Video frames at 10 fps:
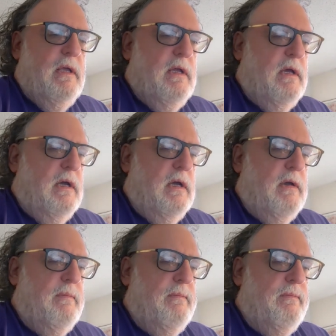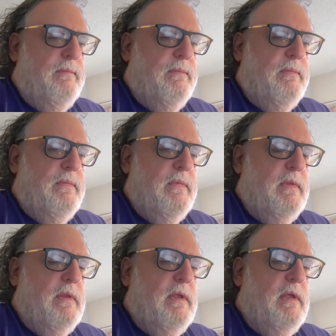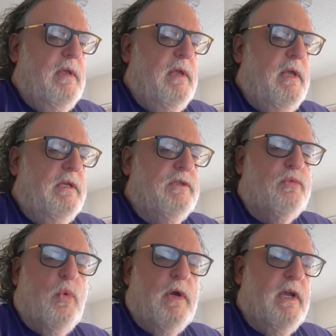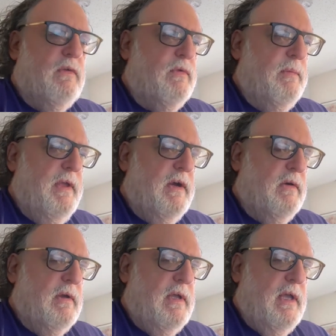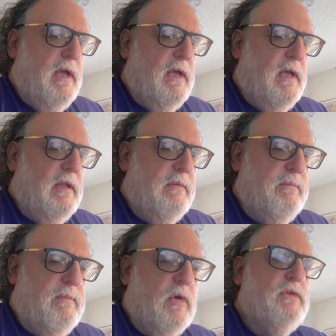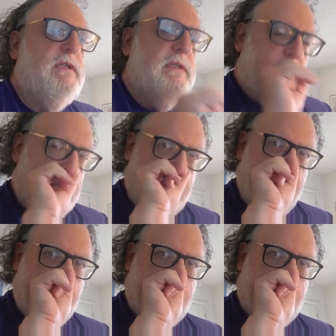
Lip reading: um, and just work out from there. Most of the time,